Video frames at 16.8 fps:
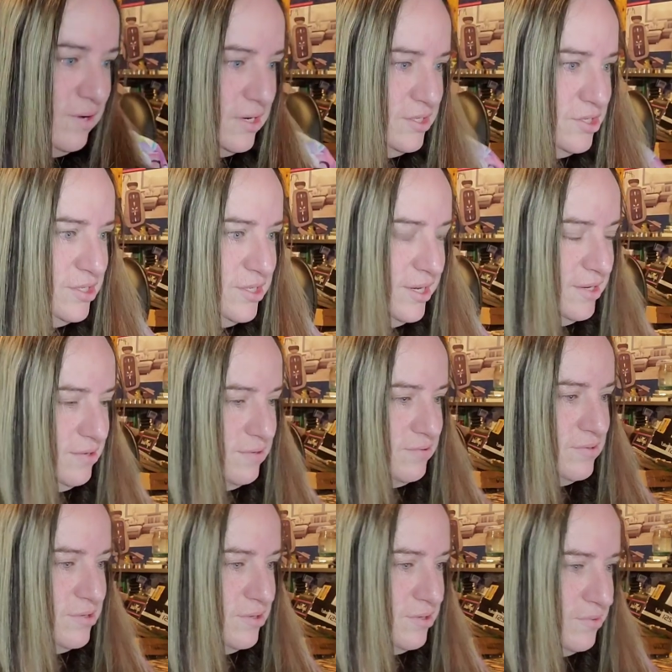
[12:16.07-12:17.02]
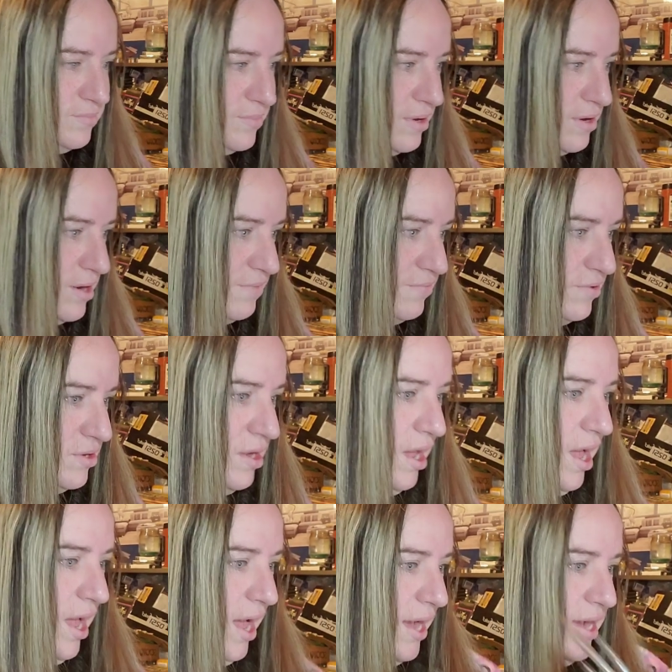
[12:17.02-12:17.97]
garage sales or wherever.
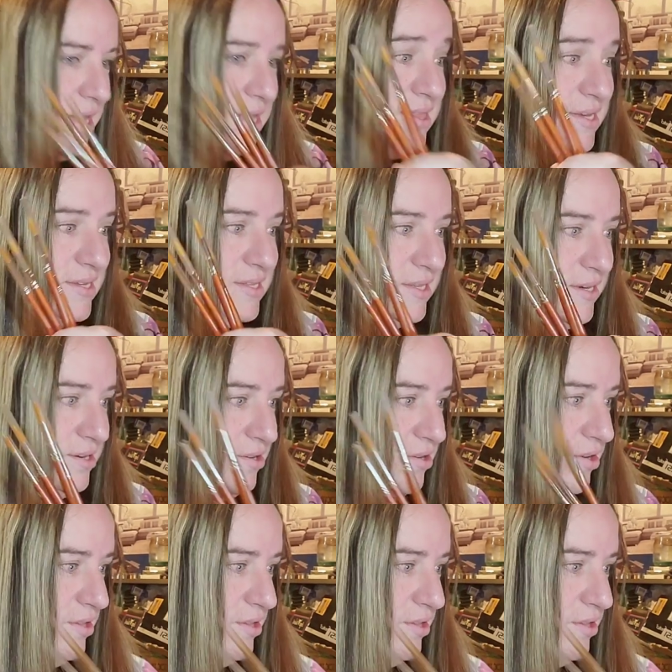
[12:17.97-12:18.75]
I got these in an